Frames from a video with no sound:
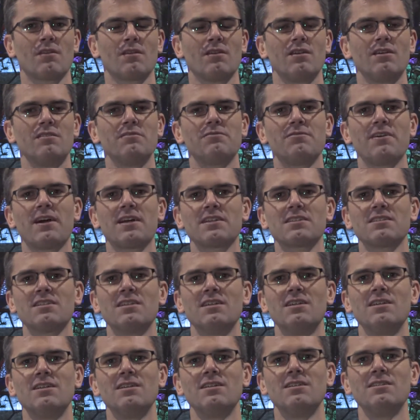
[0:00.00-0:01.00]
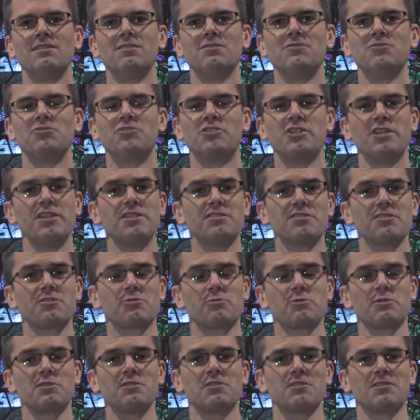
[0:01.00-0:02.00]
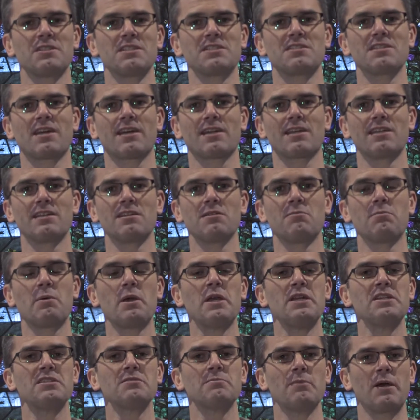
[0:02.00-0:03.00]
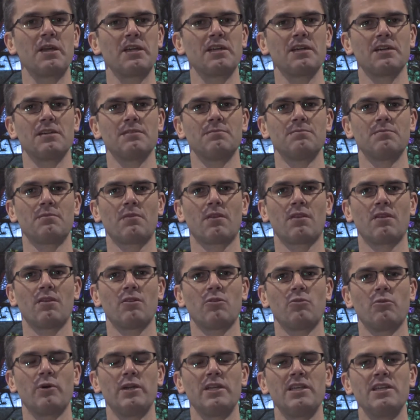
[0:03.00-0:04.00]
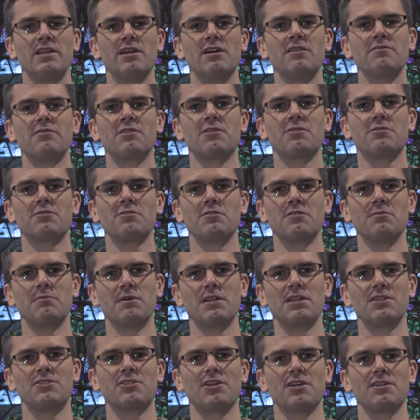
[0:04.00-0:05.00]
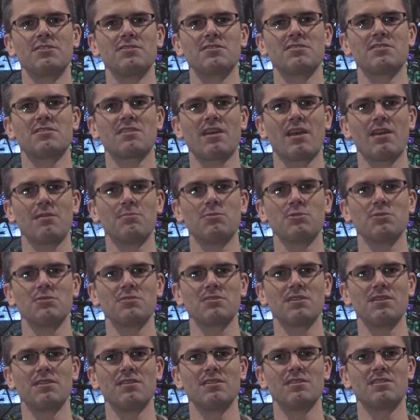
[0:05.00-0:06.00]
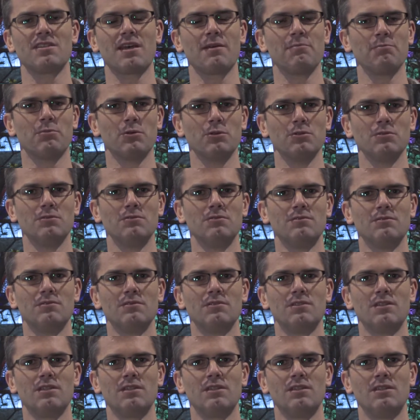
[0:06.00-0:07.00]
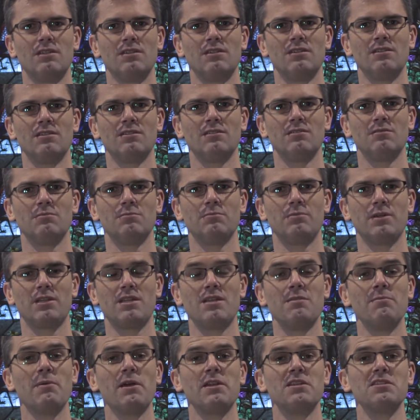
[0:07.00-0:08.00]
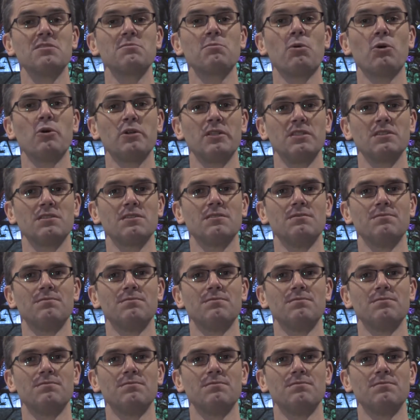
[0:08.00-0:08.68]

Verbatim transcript: In fact, Jesus was not exactly a peacemaker when he overthrew the money changers' tables in the temple. But he made his point.